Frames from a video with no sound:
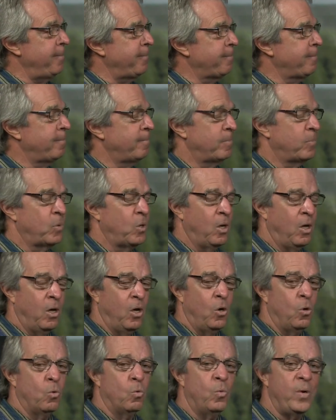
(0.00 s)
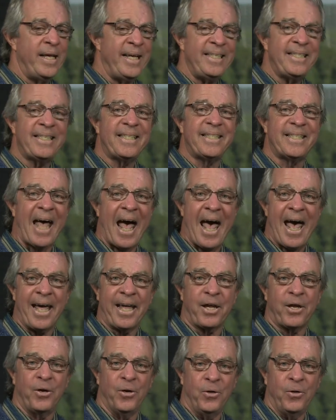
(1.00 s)

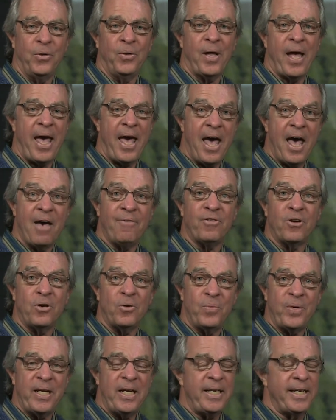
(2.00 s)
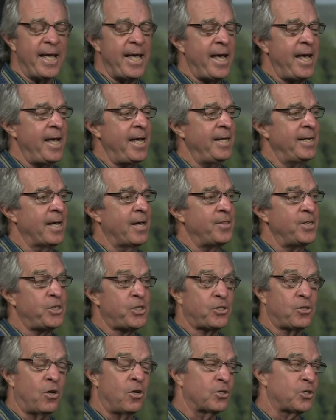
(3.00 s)
Recycle every day. Now
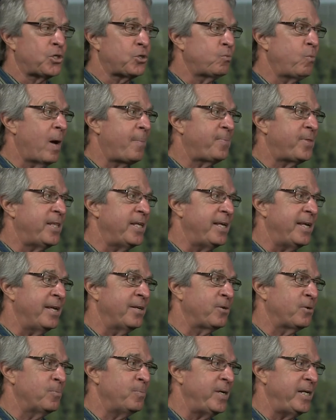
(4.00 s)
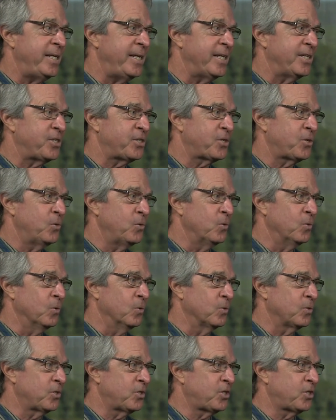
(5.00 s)
this song swept the intermediate school.